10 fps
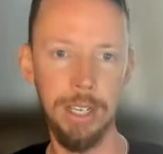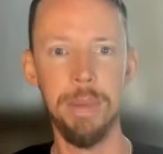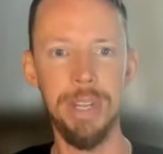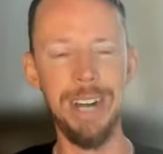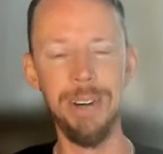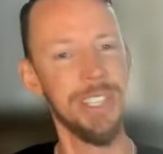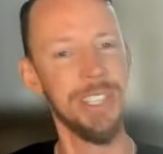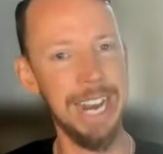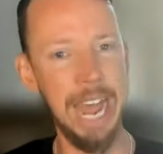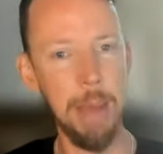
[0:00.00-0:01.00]
But I don't see
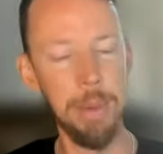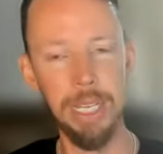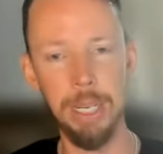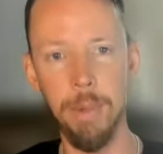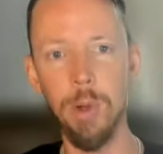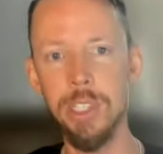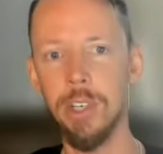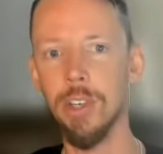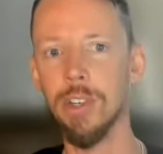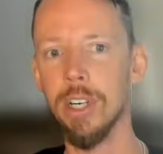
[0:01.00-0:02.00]
that happening in most
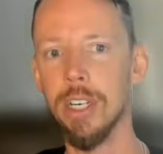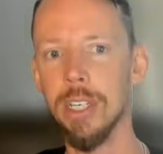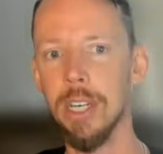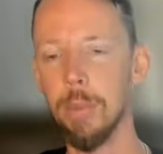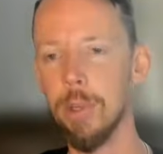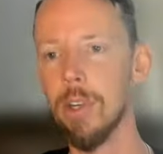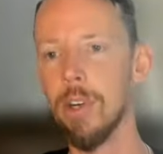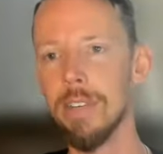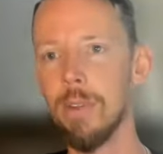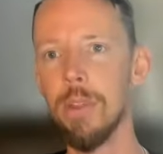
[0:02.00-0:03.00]
industries. I'm
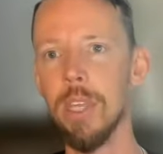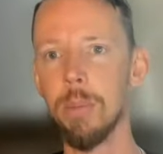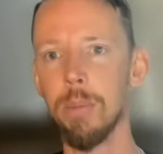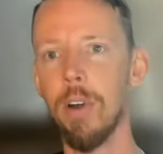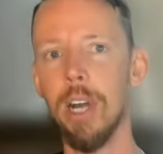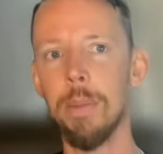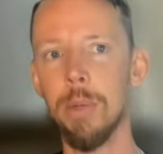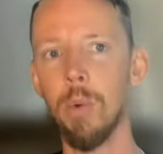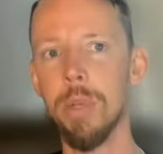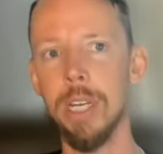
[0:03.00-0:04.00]
curious if you think programming
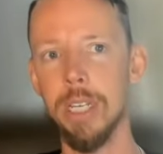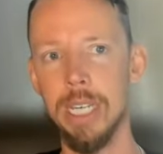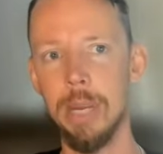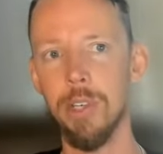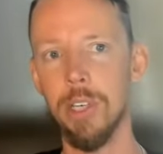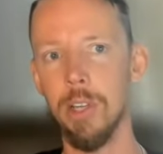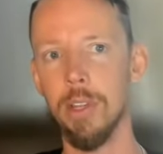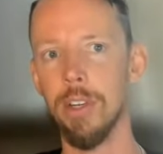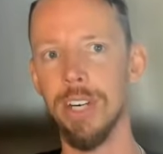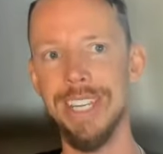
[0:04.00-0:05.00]
will be an exception, though,
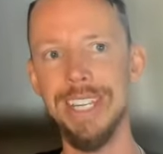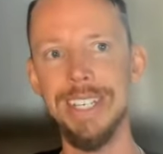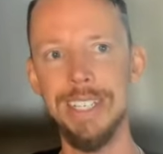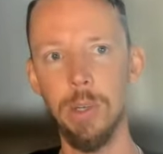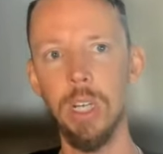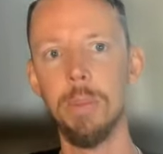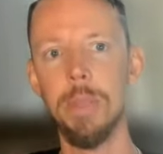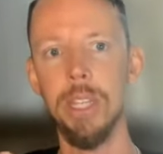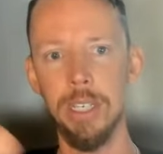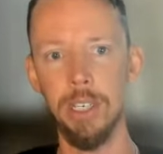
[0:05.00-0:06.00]
that there is still going to be
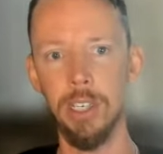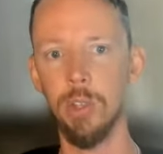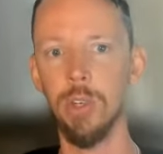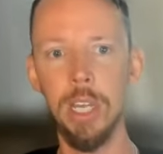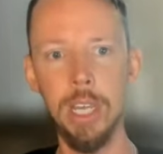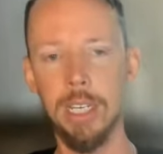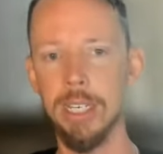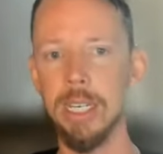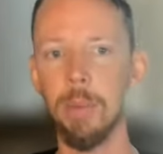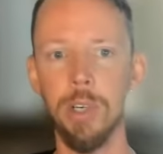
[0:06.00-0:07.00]
this continued
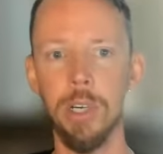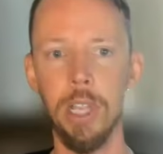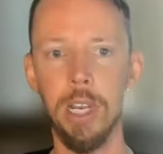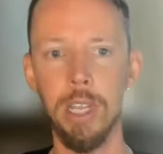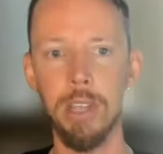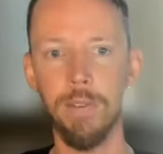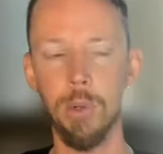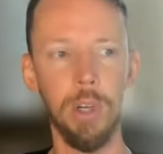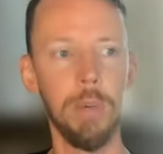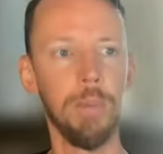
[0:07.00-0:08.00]
consumption, that if you
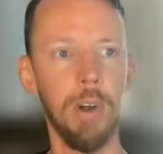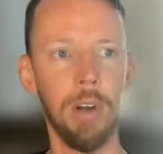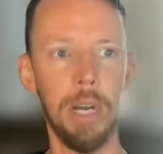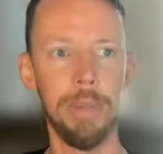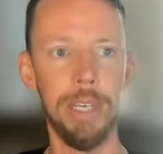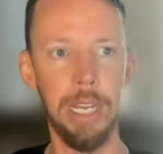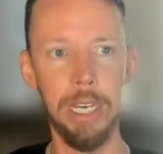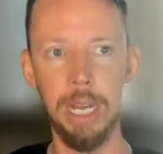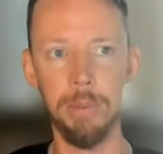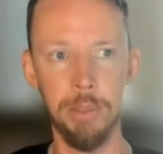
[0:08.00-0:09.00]
could program 10
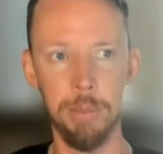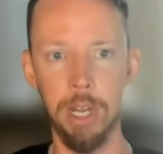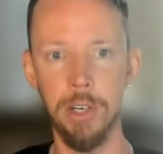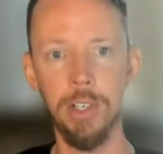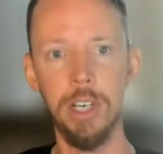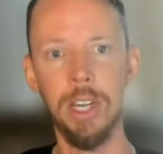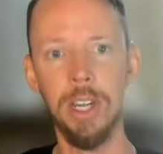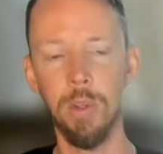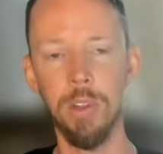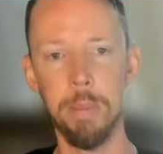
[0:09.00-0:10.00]
times as much,
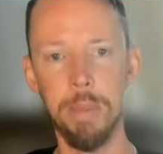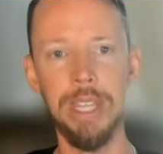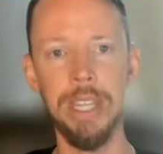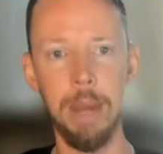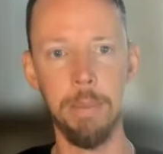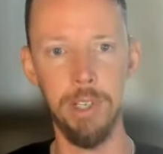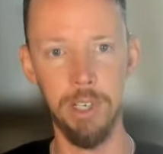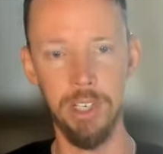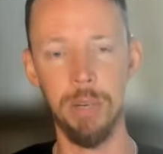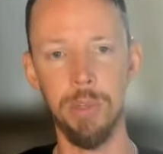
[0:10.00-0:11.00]
will there be that much
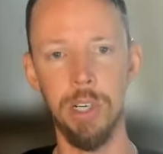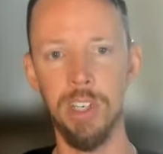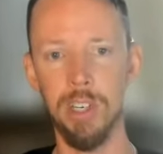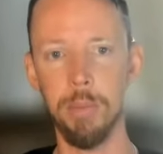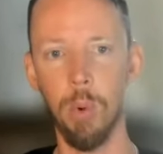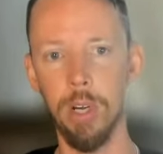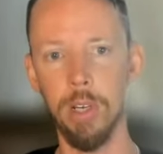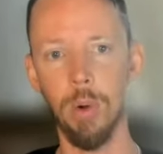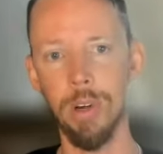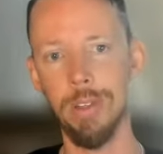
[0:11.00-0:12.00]
consumption to support it?
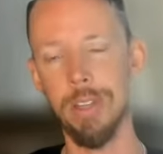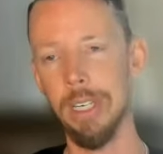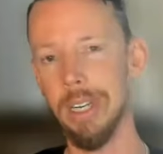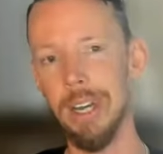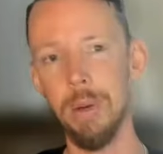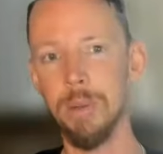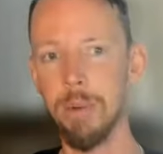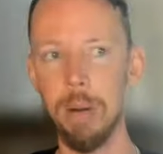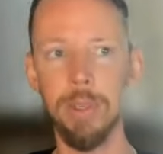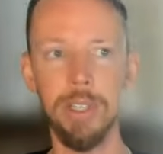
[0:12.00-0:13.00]
Or do you think, no, it's
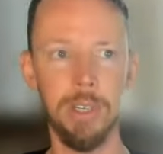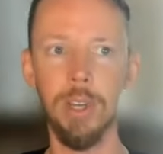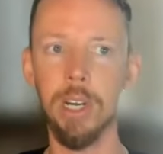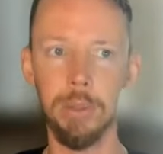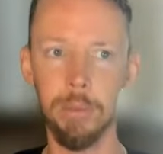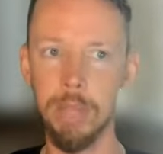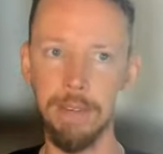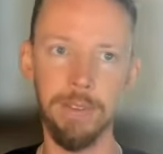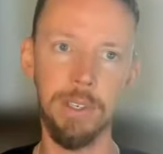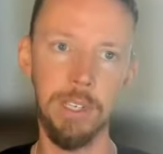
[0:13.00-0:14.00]
probably still going to
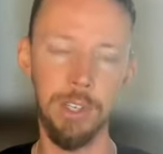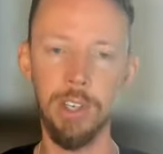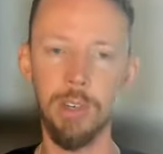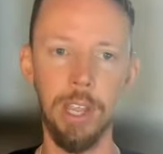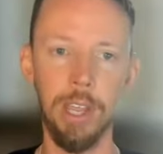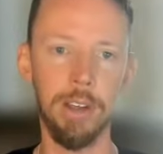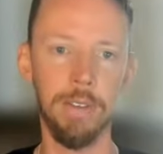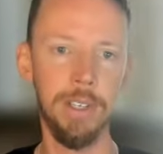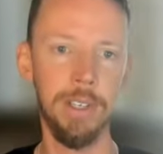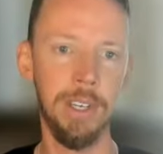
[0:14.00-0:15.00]
have continued layoffs?